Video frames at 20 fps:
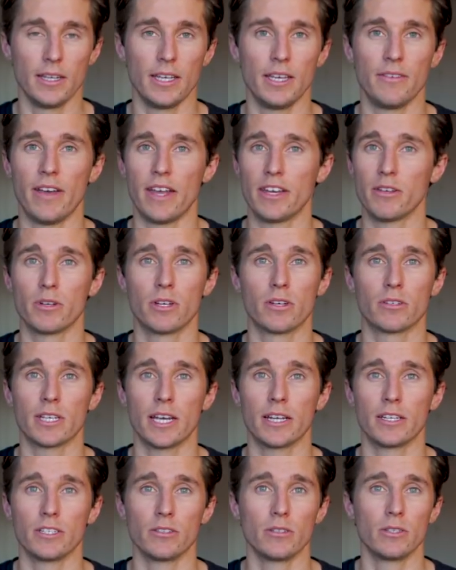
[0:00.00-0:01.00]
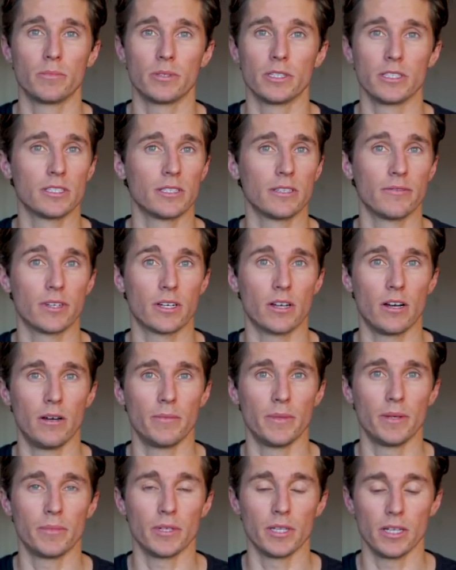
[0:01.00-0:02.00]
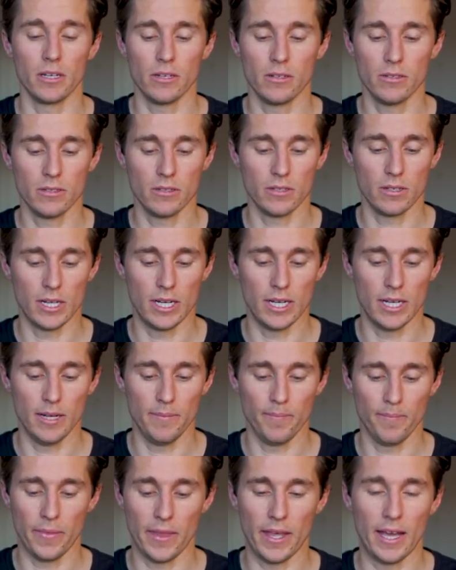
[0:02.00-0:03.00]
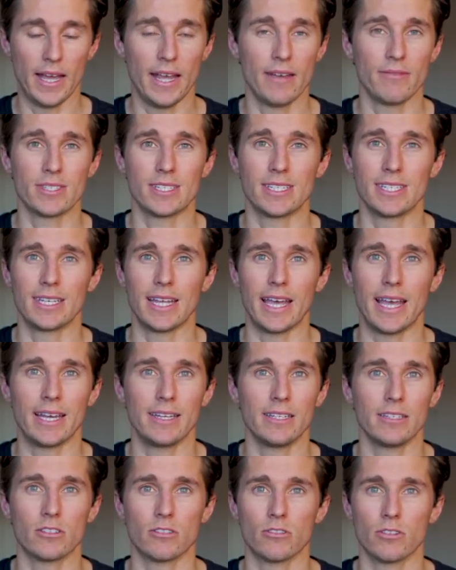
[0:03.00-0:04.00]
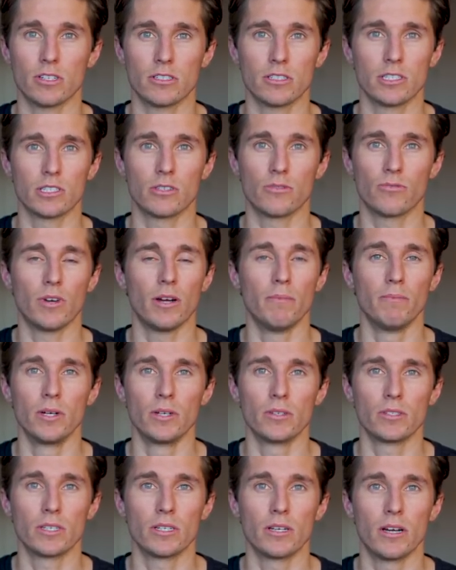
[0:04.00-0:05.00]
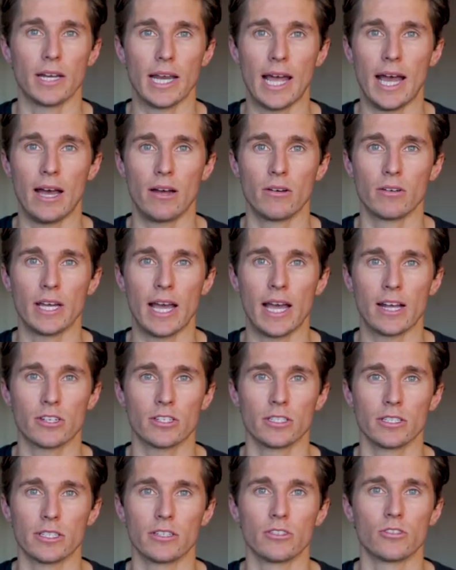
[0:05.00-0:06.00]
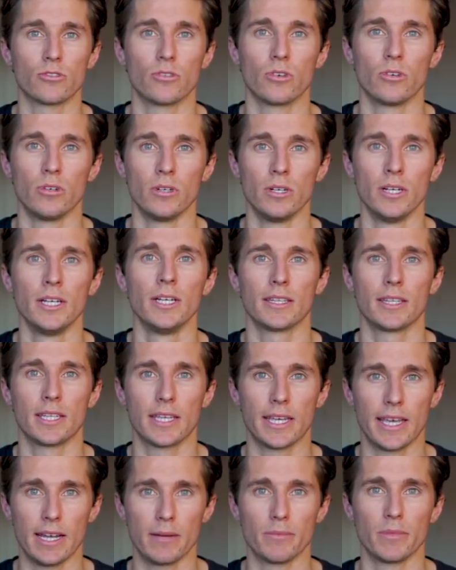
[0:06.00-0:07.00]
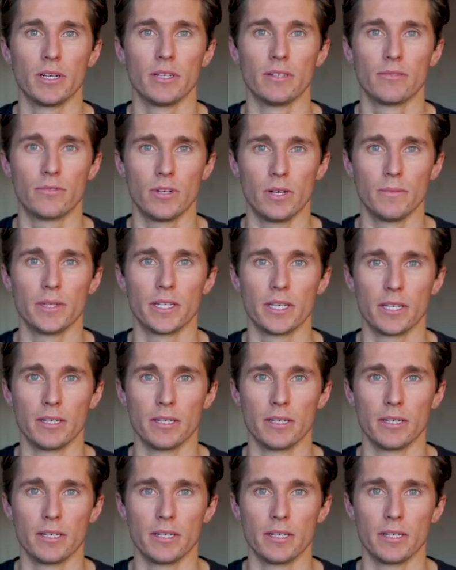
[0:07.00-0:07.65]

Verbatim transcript: If anyone knows how to do it, please leave a comment below. Um, I haven't seen any instructions from Moza on how to actually control the camera from the